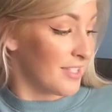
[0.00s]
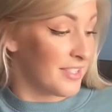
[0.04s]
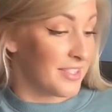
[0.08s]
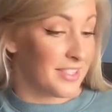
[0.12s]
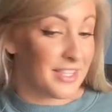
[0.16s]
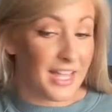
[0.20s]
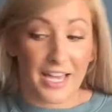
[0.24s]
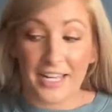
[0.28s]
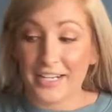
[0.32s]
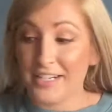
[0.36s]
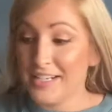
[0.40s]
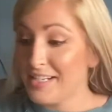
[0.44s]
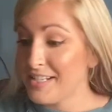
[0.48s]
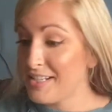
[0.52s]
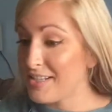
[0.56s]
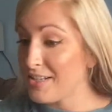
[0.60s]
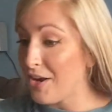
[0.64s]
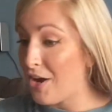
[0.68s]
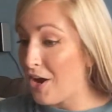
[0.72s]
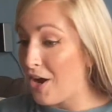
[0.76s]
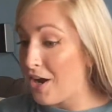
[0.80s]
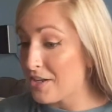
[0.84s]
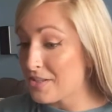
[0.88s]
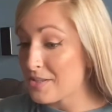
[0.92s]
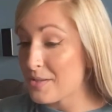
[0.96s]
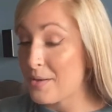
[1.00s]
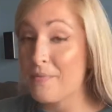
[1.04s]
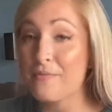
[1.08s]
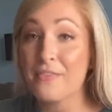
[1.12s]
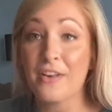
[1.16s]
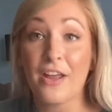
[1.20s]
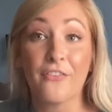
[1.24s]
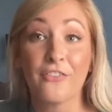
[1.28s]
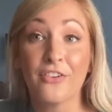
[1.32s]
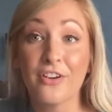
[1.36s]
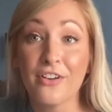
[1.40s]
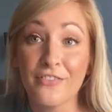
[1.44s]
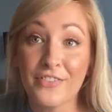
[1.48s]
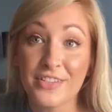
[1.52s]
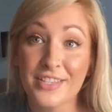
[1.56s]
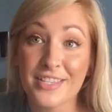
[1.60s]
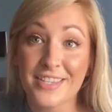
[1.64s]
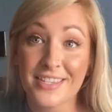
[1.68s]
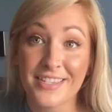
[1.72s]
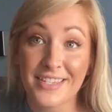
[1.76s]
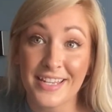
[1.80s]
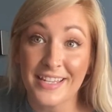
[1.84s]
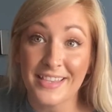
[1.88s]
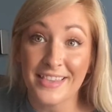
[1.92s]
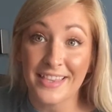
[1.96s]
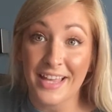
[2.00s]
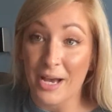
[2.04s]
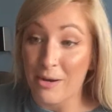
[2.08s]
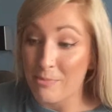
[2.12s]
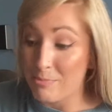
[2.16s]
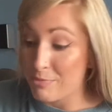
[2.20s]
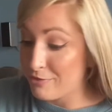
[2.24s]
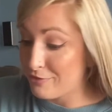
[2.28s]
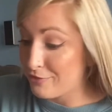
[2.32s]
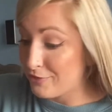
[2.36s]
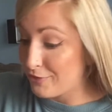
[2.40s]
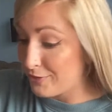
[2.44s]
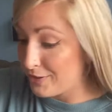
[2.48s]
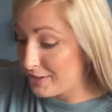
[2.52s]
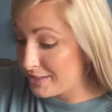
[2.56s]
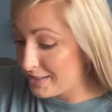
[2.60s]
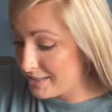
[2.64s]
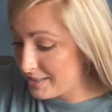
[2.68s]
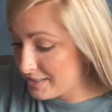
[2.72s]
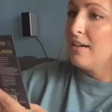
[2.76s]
That is awesome. I've never even seen that before.